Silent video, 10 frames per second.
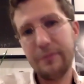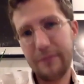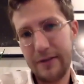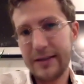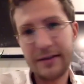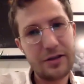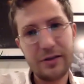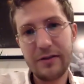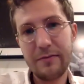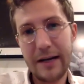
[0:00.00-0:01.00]
this is
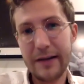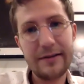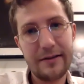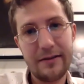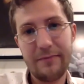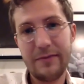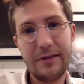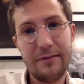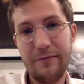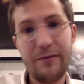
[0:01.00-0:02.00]
just a mechanism
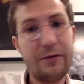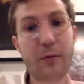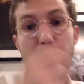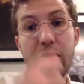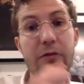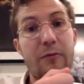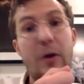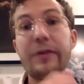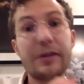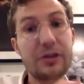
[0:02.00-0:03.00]
for more
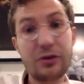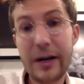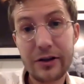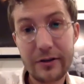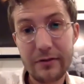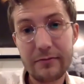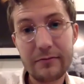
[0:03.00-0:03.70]
wealth extraction,